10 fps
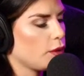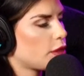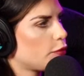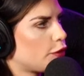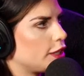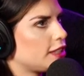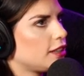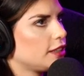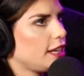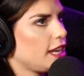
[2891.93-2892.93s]
with
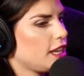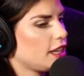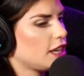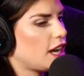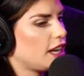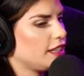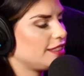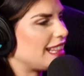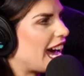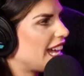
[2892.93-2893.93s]
fertility? Uh,
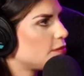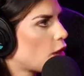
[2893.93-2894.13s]
is that